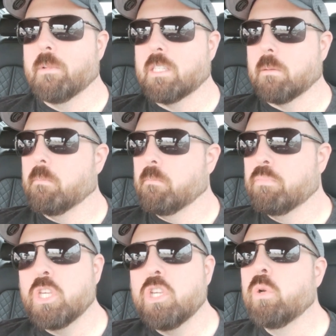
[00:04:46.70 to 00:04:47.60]
It's a
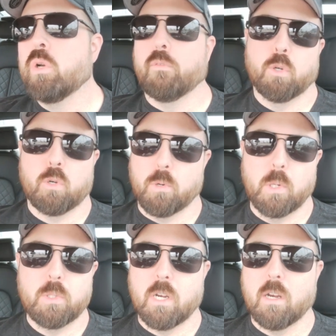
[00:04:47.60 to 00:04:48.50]
beautiful
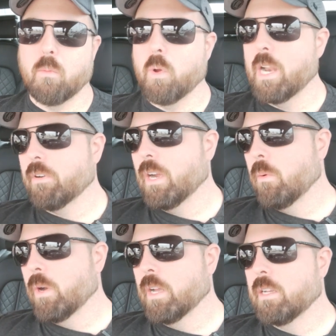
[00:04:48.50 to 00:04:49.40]
cruiser whenever I
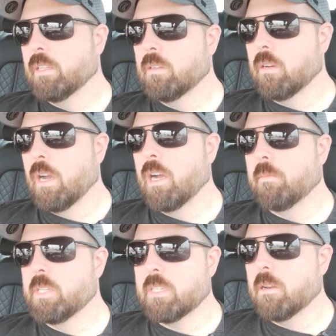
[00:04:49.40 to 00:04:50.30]
want
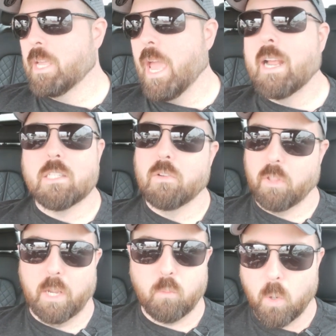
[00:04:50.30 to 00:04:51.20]
to. This is going to be excellent
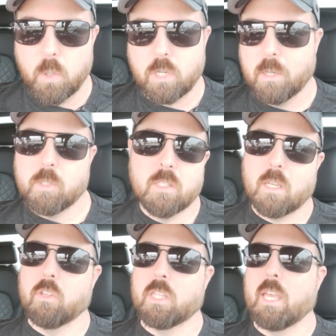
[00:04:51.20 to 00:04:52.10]
for like road trips and
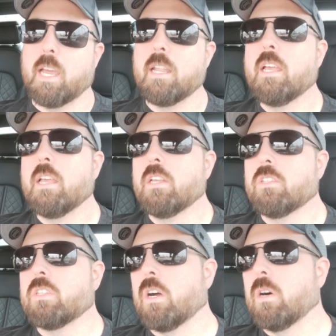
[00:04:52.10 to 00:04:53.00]
stuff like that.
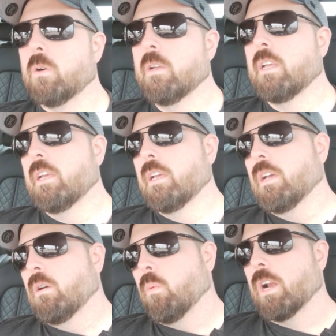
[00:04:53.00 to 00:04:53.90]
So
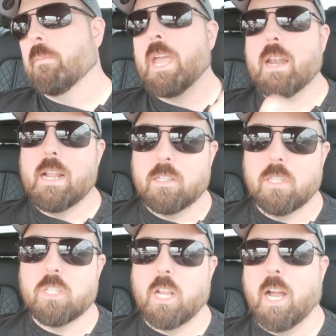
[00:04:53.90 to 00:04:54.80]
we're going to be heading out to
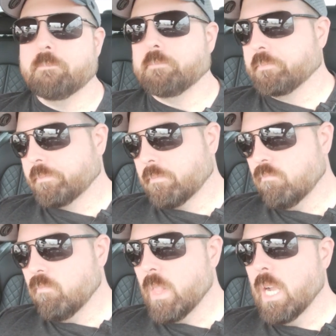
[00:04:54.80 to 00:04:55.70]
the shop.
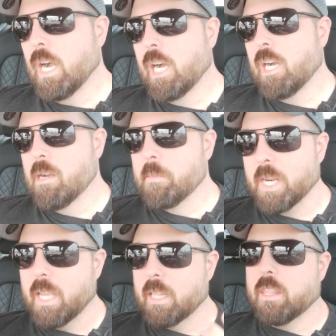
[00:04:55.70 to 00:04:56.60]
I'm
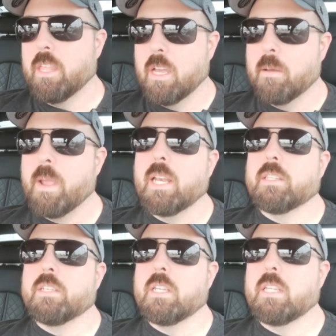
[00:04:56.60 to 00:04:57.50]
gonna get the
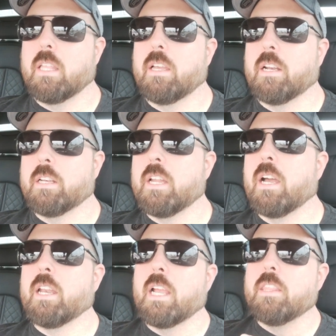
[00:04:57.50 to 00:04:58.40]
maintenance detail on it
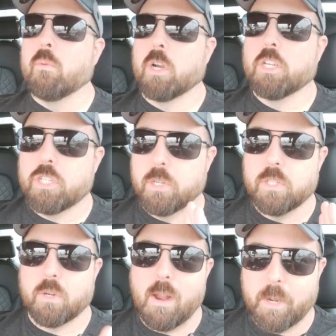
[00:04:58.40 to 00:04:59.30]
done, and then we're gonna show
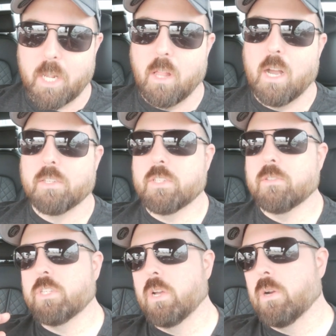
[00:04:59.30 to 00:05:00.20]
you ceramic gloss.
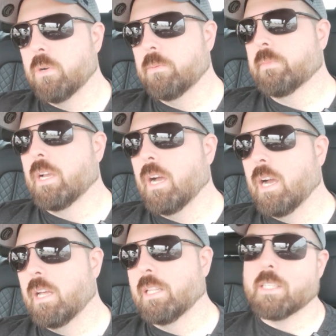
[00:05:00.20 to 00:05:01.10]
So
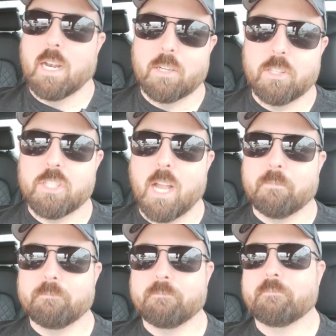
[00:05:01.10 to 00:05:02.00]
let's get out to the shop.